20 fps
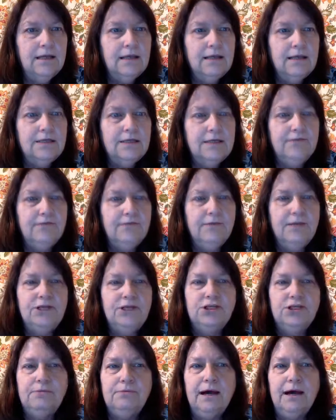
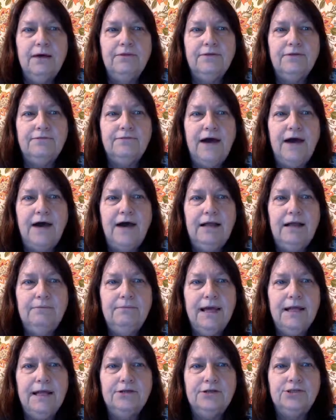Information about the
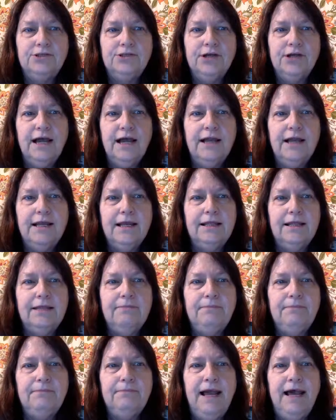file manager, how to
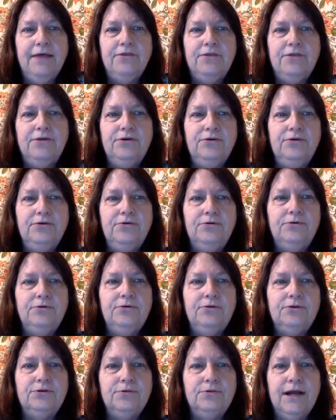get the path
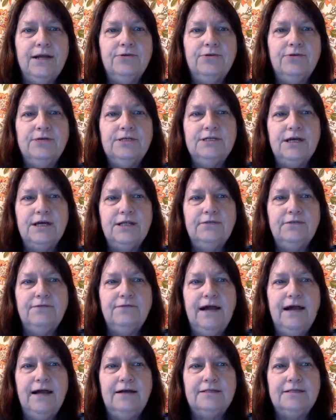to directories on the
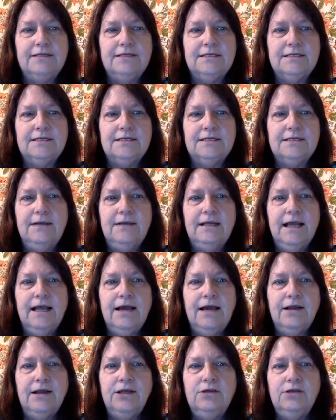file system, and
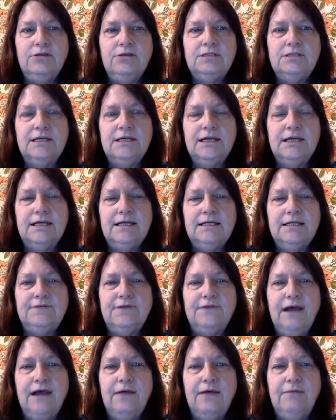how to use the
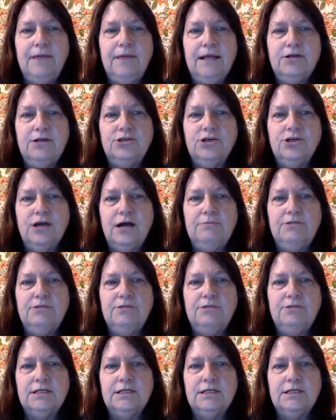NS file manager
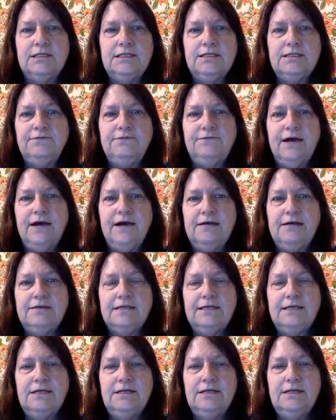object to list the
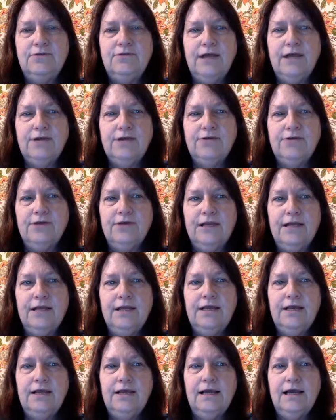files in a directory
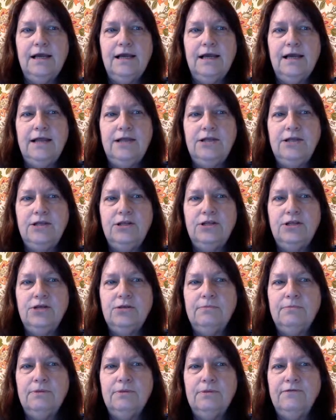and to
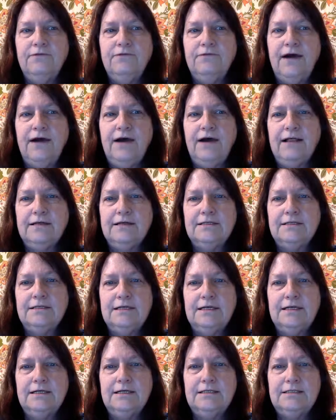determine if a file
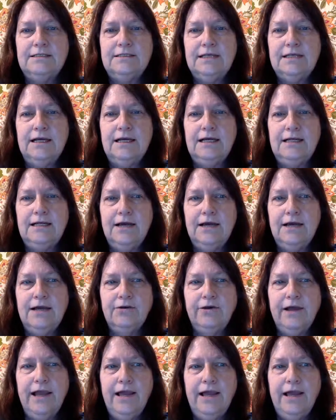exists, and how to
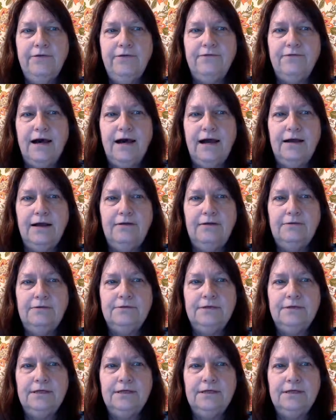create a file,